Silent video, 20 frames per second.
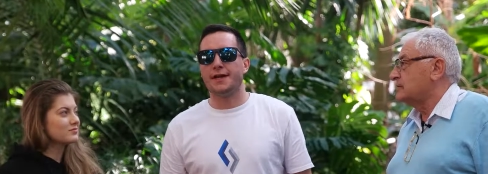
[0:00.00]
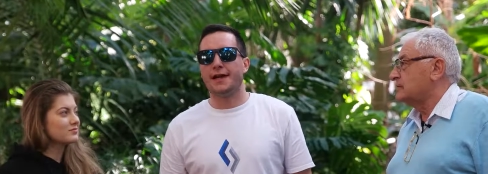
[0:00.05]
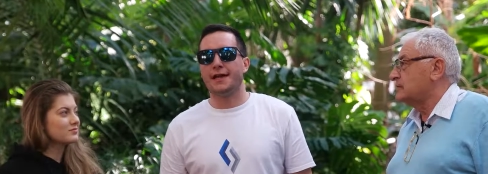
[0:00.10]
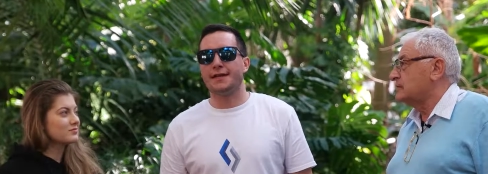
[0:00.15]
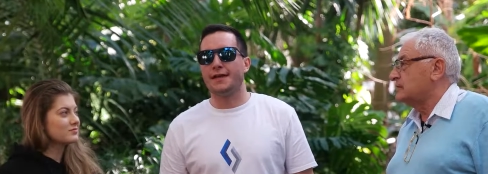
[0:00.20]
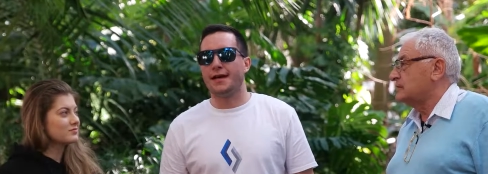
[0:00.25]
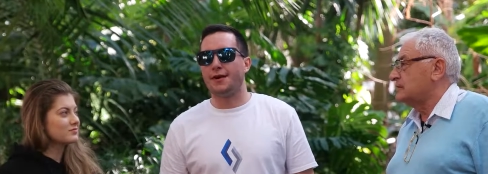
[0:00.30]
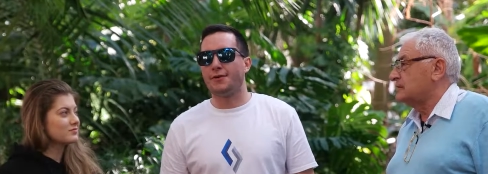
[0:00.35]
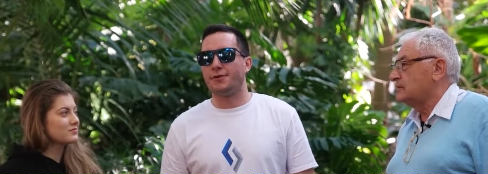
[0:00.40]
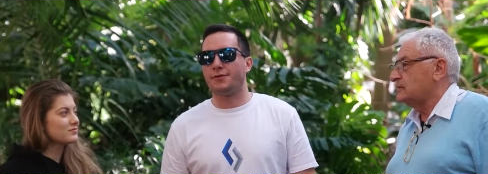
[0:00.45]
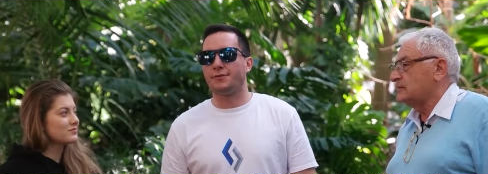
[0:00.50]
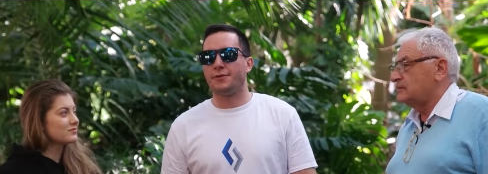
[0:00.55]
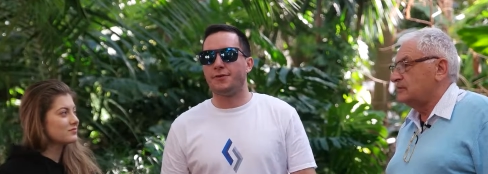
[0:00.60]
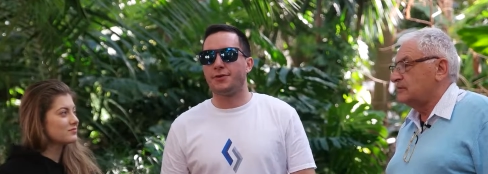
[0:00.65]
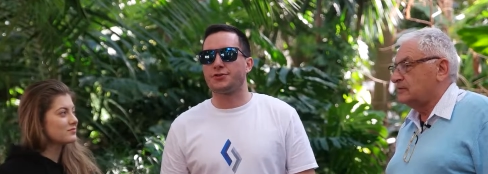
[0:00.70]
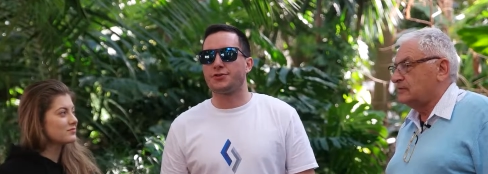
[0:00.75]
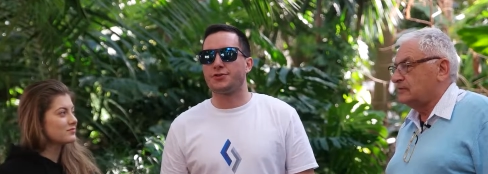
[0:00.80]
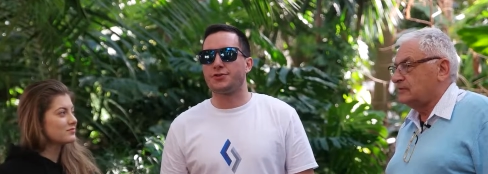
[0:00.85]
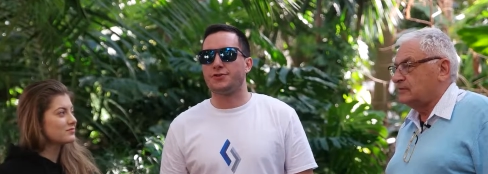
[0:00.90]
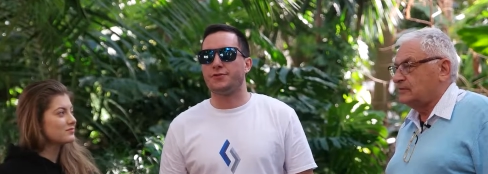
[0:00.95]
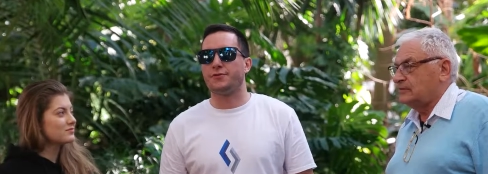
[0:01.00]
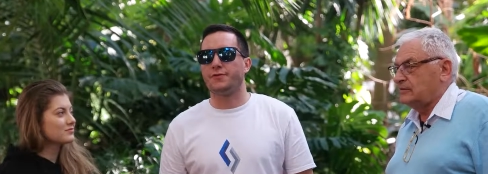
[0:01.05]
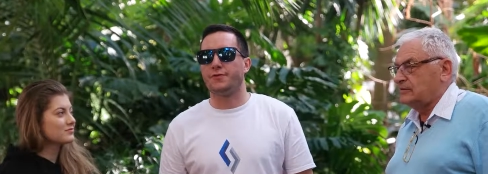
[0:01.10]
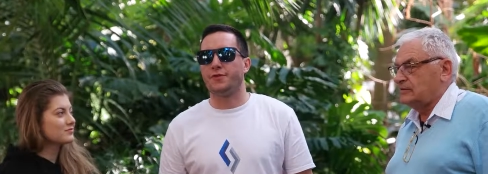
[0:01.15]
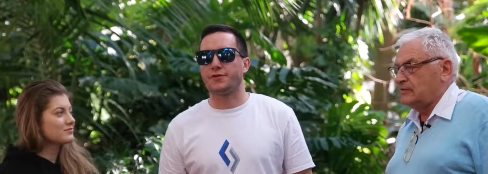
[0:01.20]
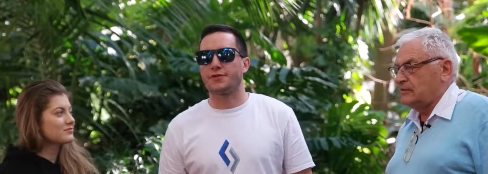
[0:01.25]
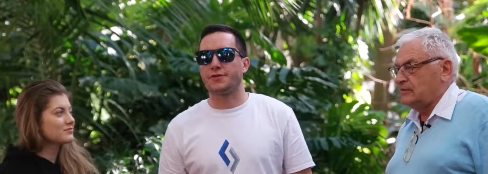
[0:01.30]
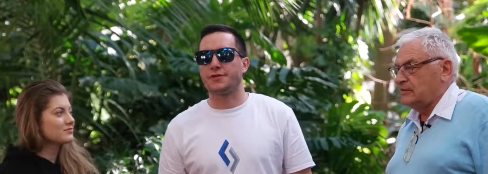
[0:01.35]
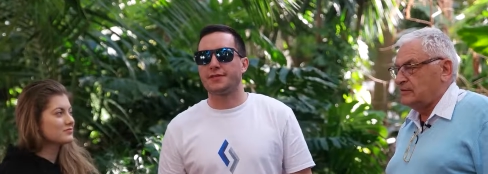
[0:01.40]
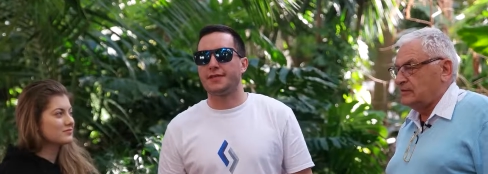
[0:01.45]
Speaker 1: and our Virtual
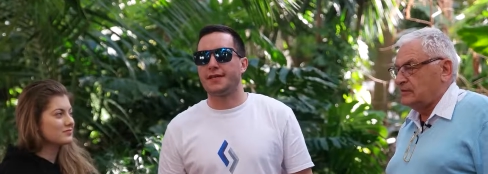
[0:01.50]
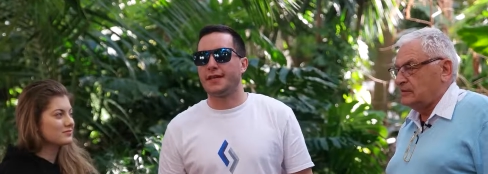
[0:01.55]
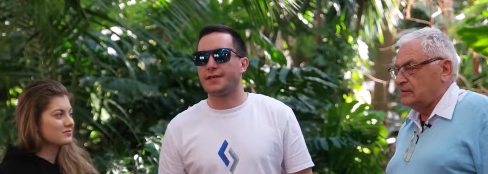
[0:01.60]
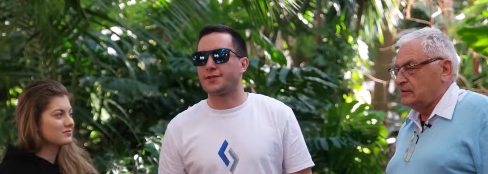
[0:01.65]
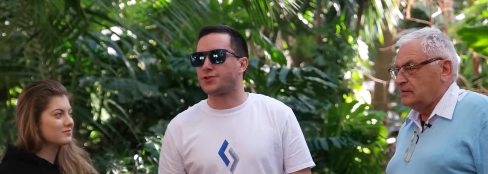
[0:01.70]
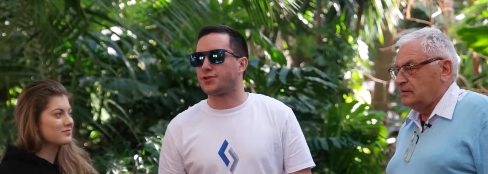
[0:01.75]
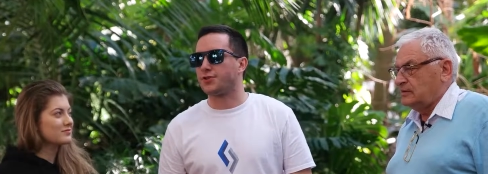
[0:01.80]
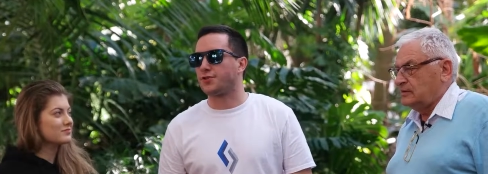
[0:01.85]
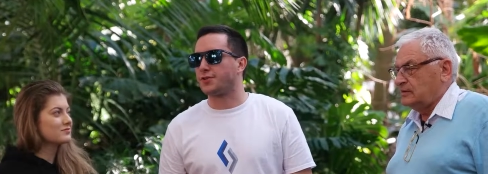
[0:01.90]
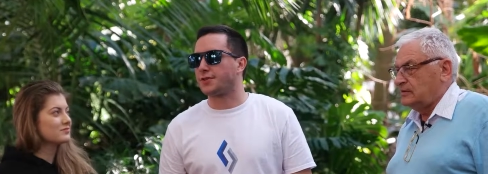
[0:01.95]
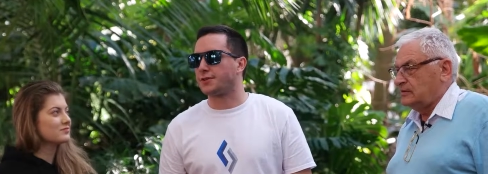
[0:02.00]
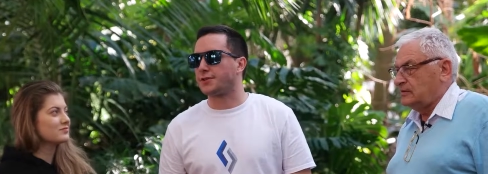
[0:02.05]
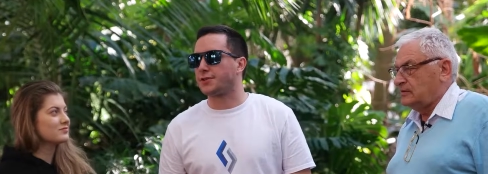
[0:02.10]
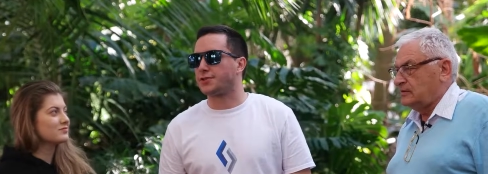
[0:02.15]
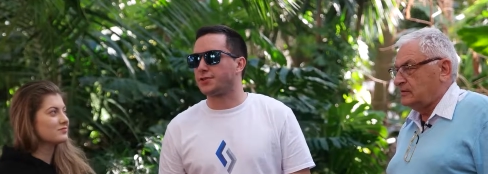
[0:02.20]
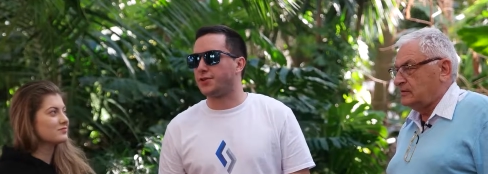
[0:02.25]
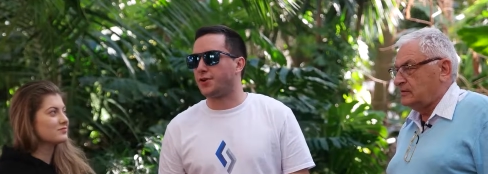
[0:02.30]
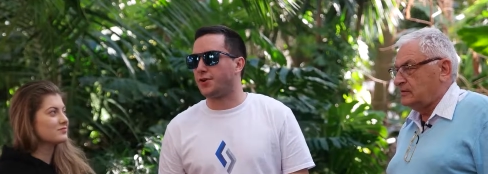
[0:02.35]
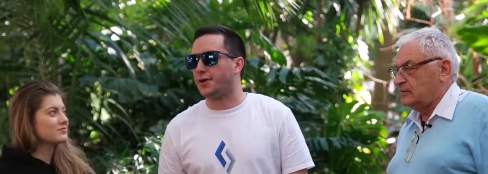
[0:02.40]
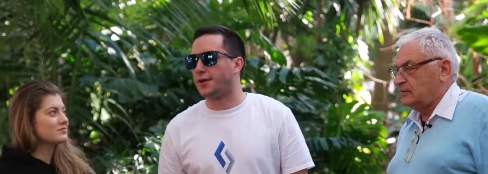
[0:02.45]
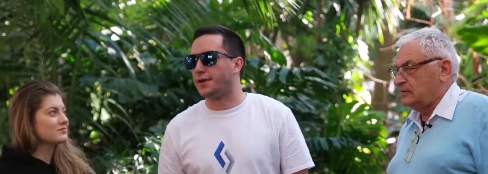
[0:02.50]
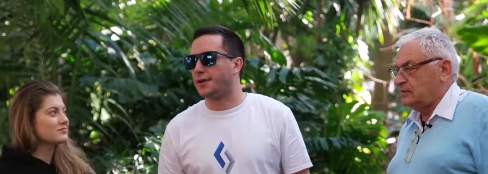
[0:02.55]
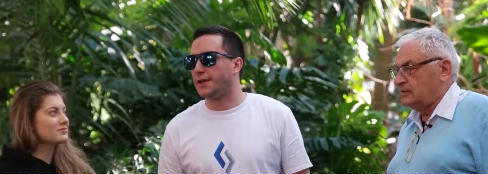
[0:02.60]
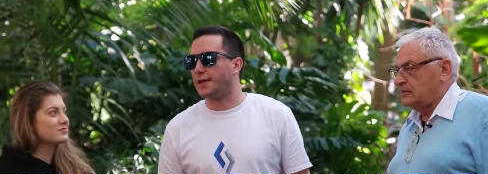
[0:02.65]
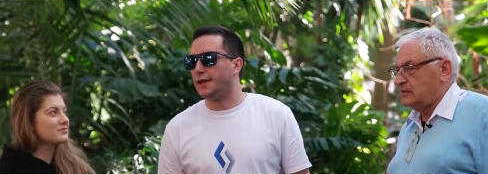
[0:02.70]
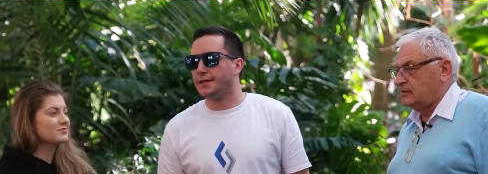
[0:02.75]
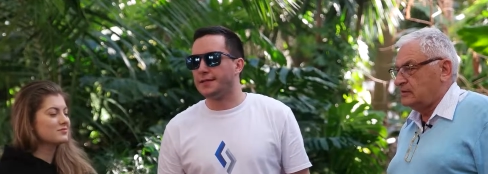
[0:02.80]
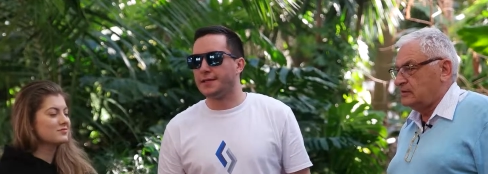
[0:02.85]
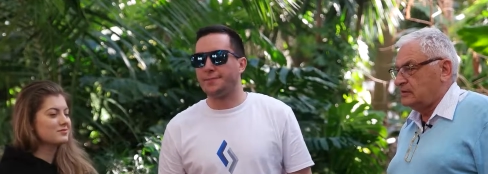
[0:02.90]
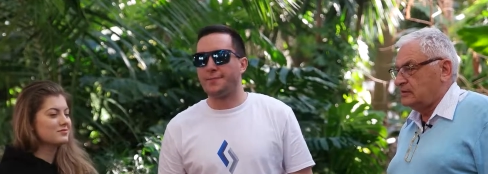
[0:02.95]
University and Socrates coin,
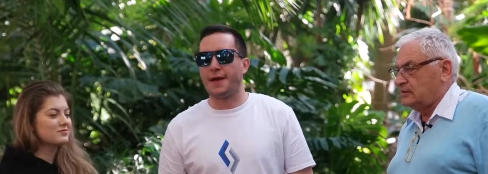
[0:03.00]
the